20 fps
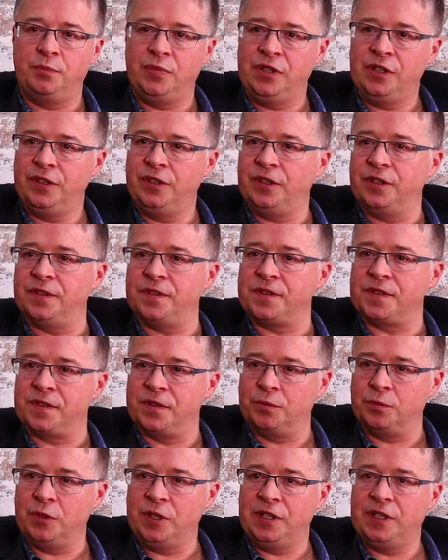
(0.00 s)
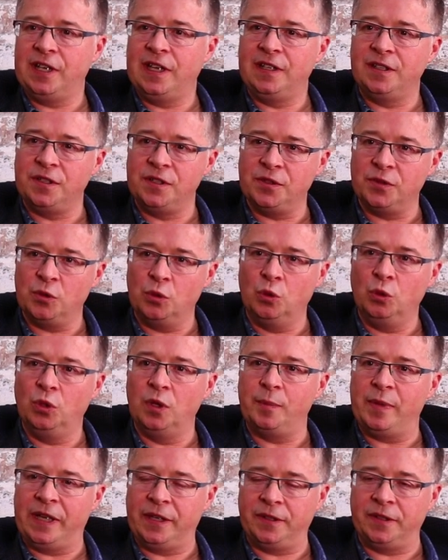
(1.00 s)
experience. The weekend is
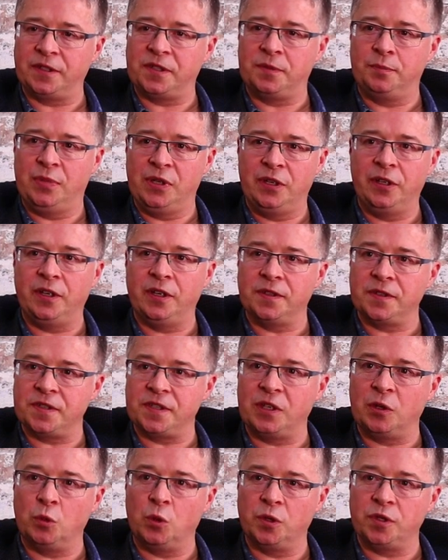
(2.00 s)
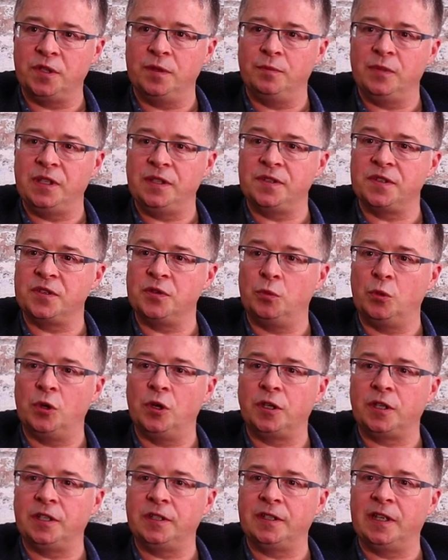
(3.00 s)
all about experiencing what it means to
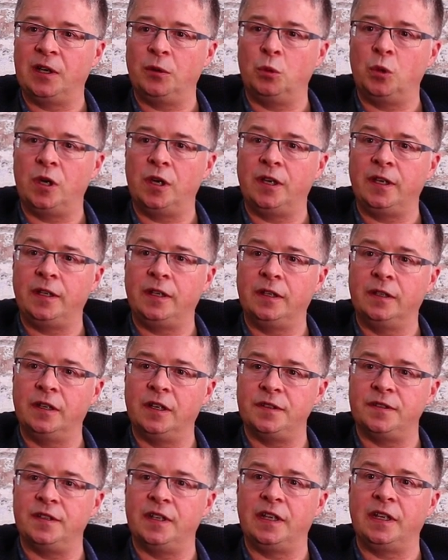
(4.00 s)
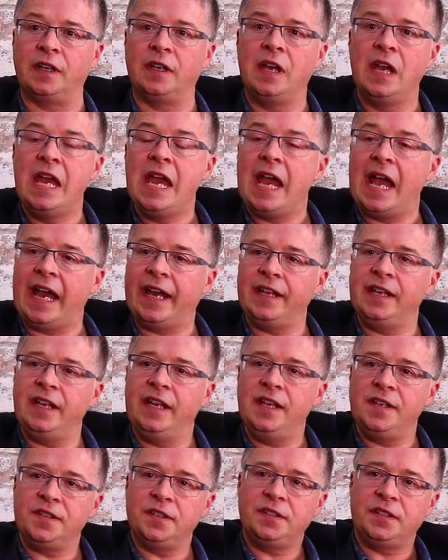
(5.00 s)
work in that way, I think. And
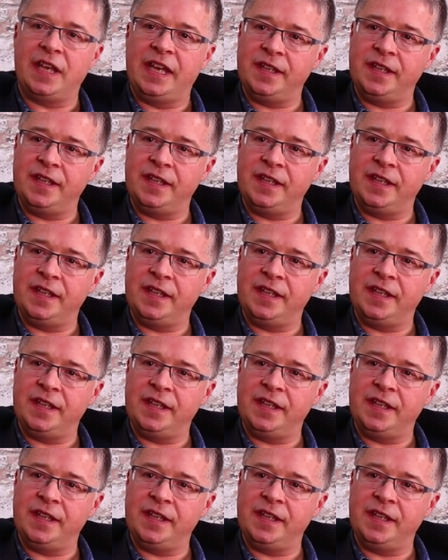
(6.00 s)
it is